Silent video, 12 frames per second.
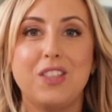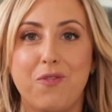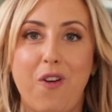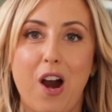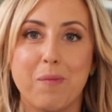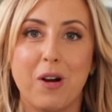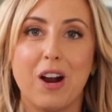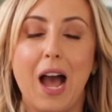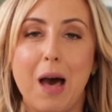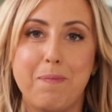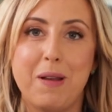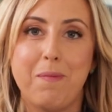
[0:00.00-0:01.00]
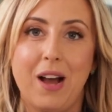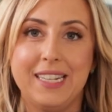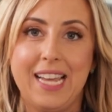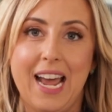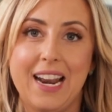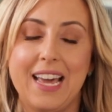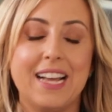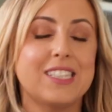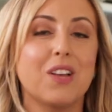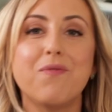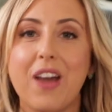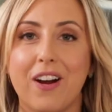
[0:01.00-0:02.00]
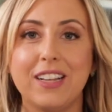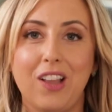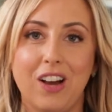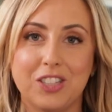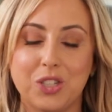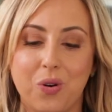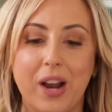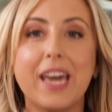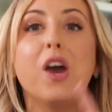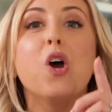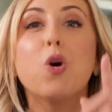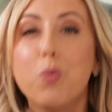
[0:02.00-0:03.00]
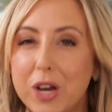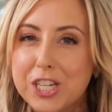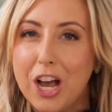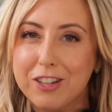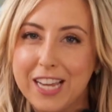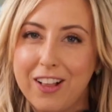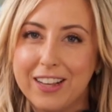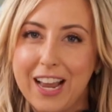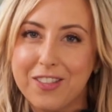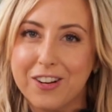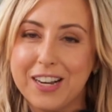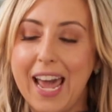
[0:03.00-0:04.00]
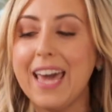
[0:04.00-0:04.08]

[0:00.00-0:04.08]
farmer up in Montana. It's a very long story, which I'll tell another day.